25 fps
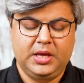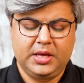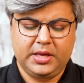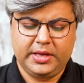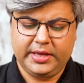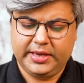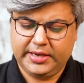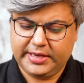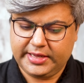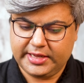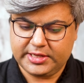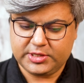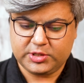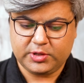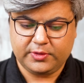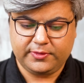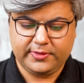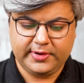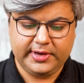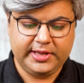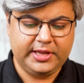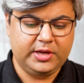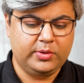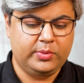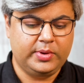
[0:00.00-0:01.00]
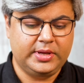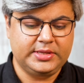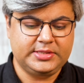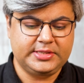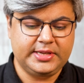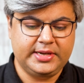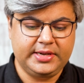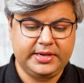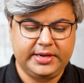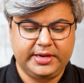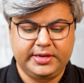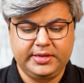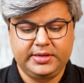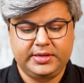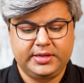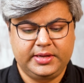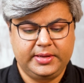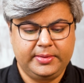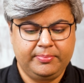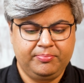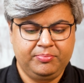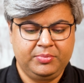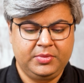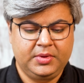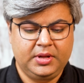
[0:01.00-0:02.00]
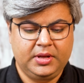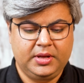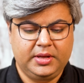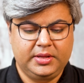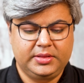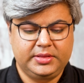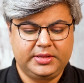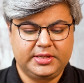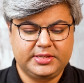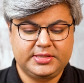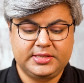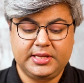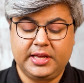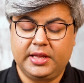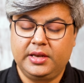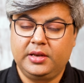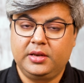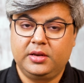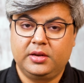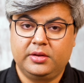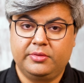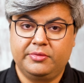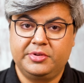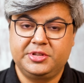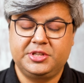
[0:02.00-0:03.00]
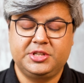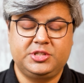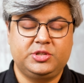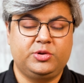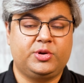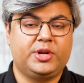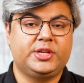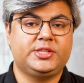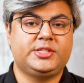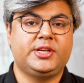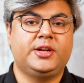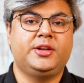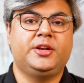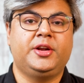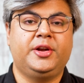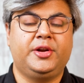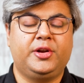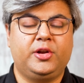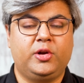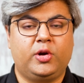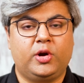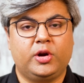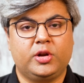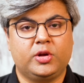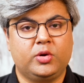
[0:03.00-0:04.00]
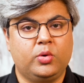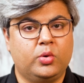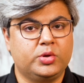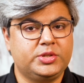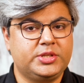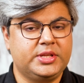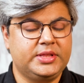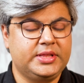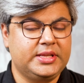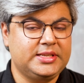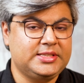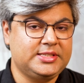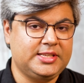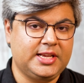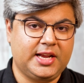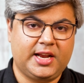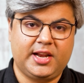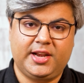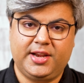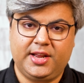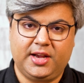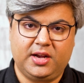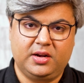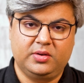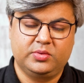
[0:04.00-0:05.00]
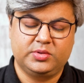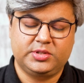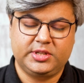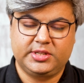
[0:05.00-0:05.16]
In case of Leo ascendant, the Sun, which is your ascendant lord, goes in the 2nd house.